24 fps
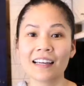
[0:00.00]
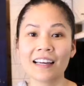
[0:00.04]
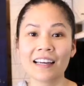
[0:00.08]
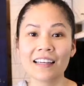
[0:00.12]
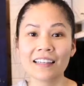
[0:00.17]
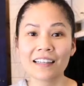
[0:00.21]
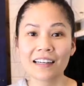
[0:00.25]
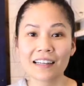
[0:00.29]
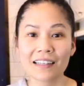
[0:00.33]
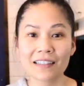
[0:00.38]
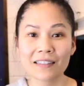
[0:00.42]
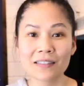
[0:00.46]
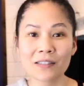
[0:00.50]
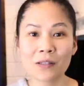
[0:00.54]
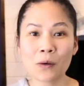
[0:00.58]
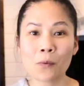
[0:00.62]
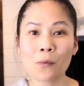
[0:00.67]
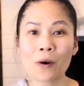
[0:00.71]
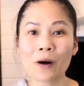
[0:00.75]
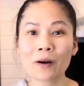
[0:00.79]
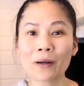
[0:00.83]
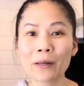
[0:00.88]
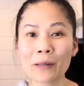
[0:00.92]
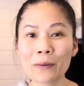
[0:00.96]
Hey guys,
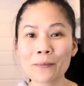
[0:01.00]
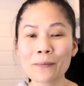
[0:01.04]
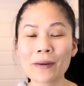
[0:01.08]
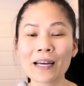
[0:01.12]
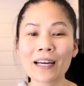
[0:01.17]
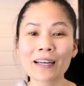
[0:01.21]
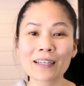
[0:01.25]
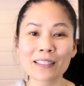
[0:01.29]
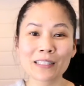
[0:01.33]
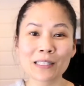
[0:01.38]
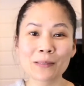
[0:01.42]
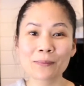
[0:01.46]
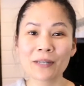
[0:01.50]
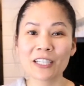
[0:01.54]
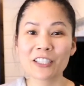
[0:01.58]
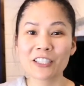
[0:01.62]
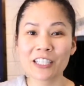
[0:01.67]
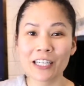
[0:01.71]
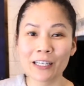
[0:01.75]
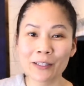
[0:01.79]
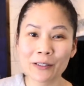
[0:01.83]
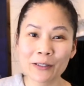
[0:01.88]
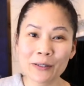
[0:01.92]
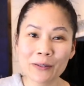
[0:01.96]
welcome back to my
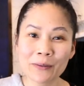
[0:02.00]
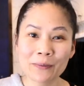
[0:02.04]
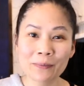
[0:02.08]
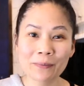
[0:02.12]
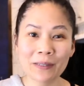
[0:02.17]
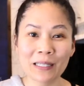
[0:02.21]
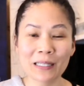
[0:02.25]
channel.